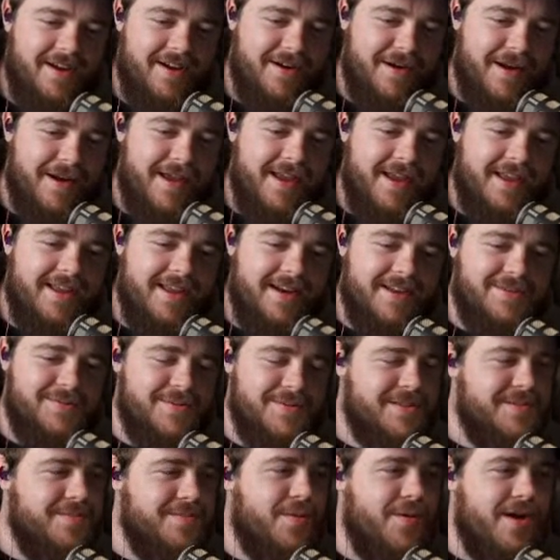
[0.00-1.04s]
right. Hit us
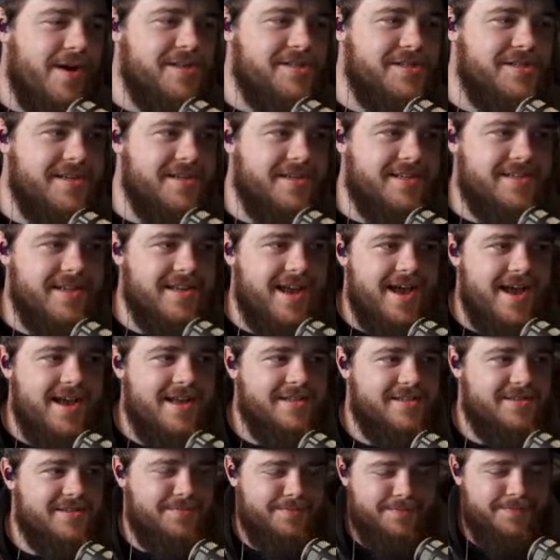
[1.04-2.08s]
with some questions, guys.